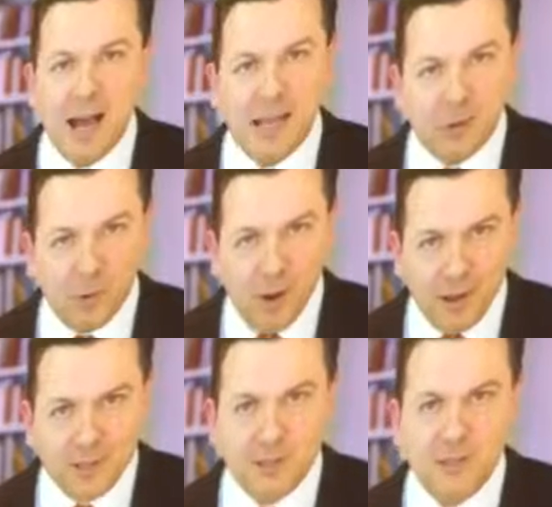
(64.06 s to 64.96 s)
a
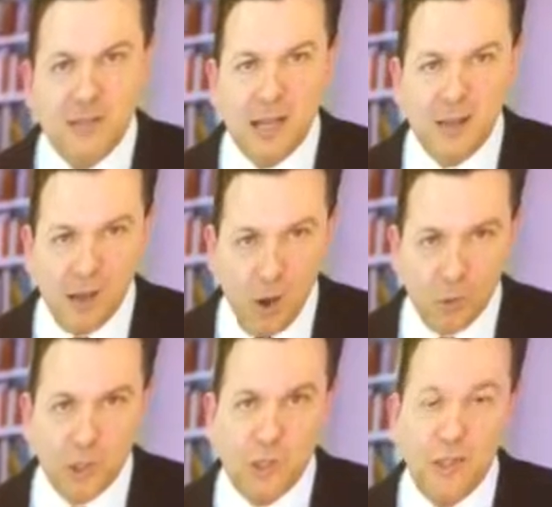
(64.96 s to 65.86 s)
crisis in the
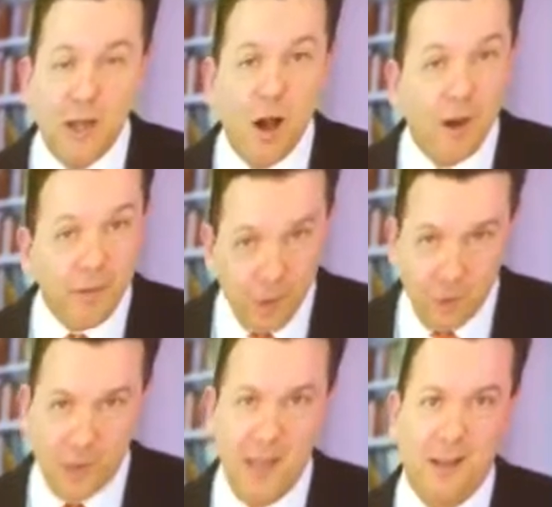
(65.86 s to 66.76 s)
culture of
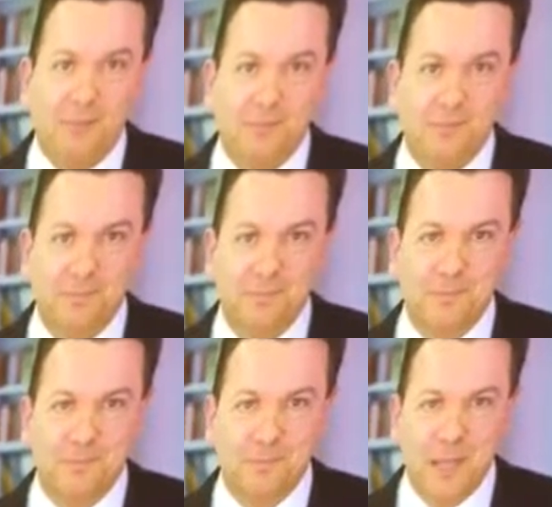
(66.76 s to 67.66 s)
healthcare.
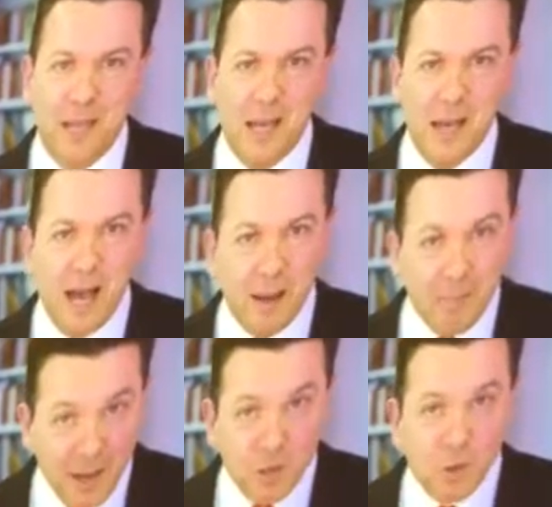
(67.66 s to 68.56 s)

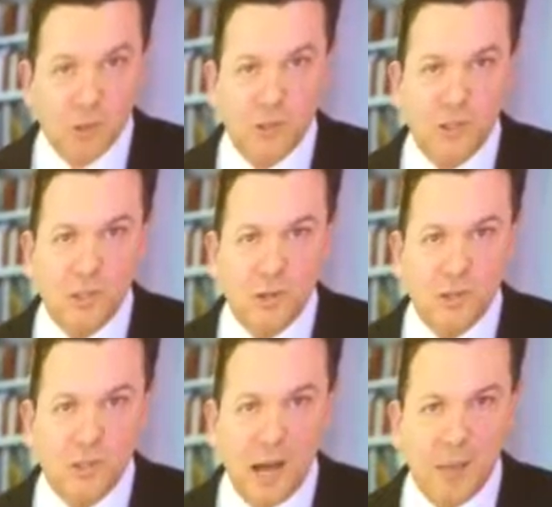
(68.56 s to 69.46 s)
Among your
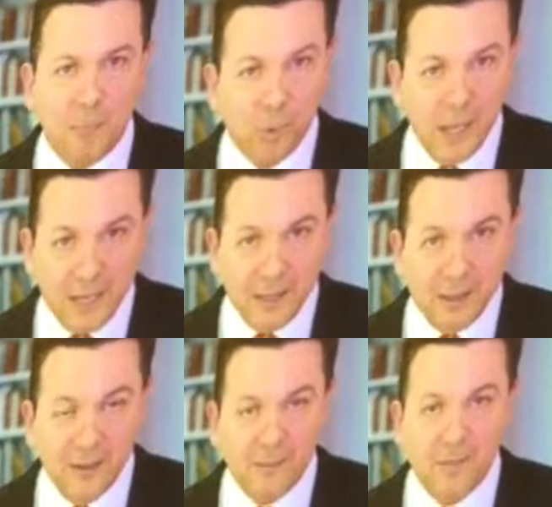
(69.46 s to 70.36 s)
concerns are
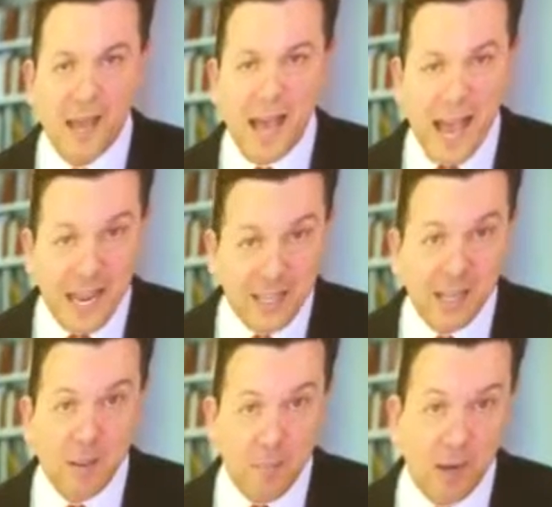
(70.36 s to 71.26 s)
bullying,
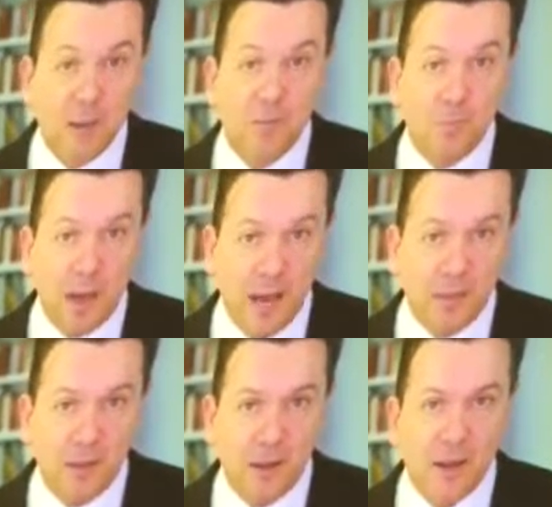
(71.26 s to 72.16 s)
anti-competitive
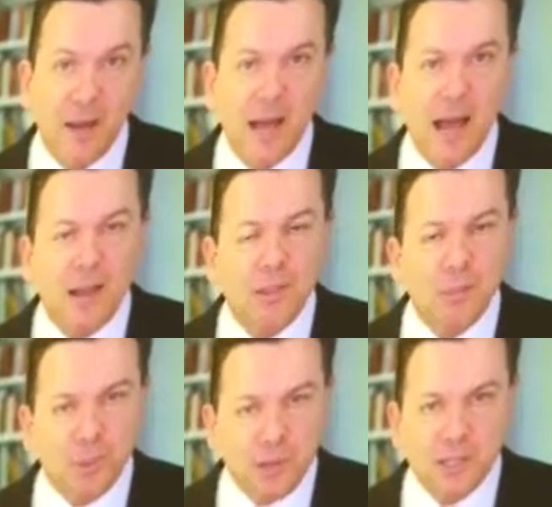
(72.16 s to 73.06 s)
behaviour, and
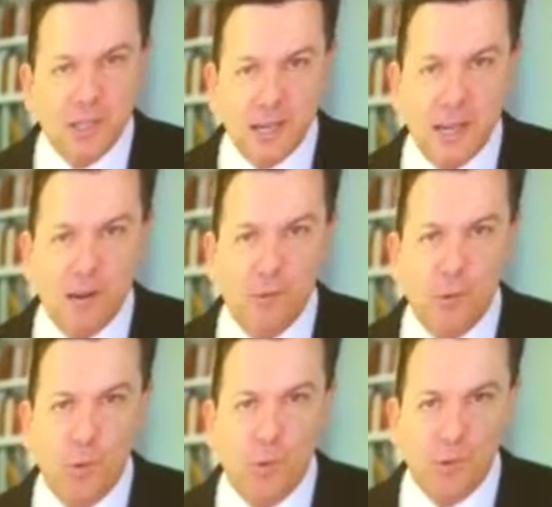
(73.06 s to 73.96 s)
the pressing need
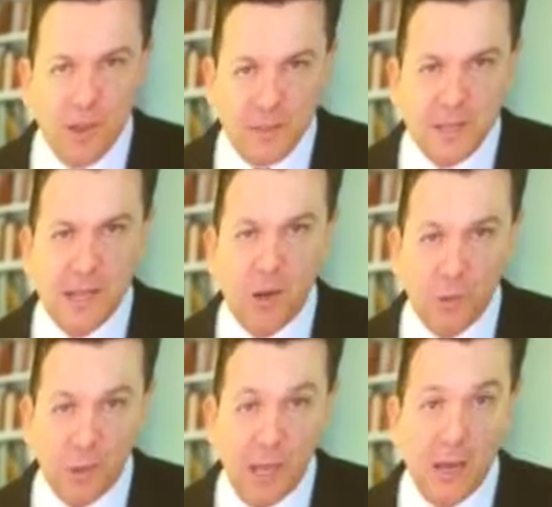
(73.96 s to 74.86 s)
for authentic
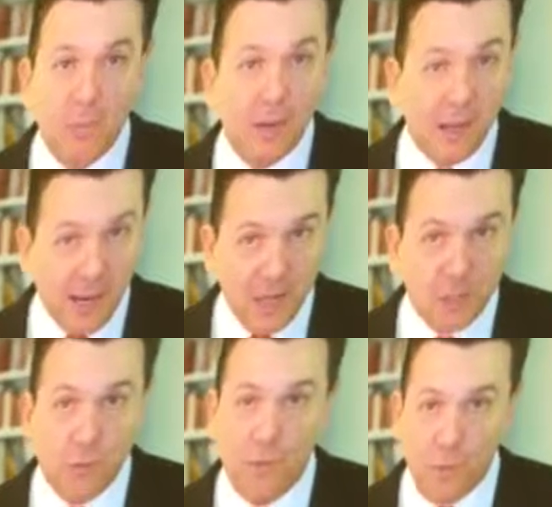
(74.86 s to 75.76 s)
healthcare
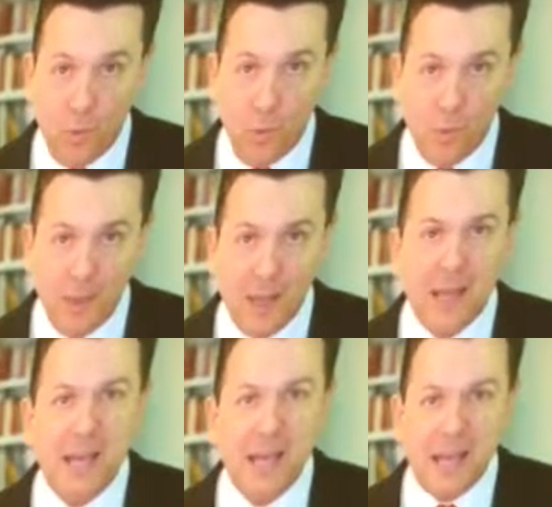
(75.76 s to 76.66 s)
regulation reform
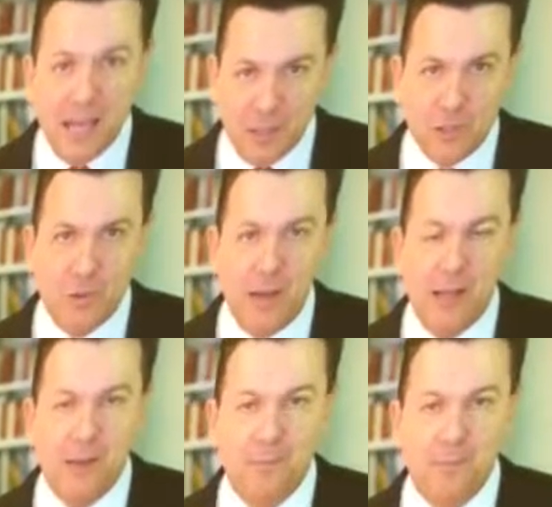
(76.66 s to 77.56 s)
in
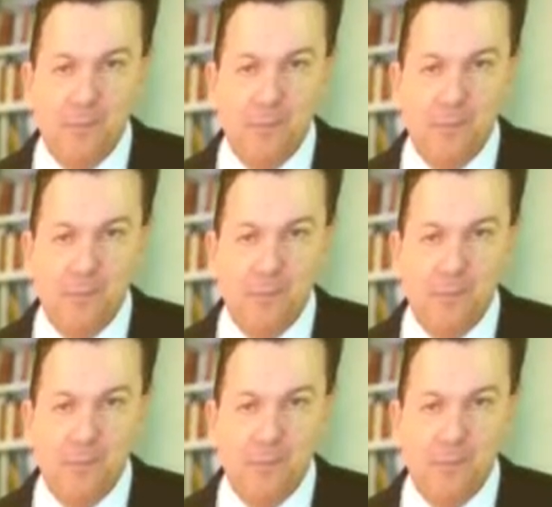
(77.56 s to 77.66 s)
Australia.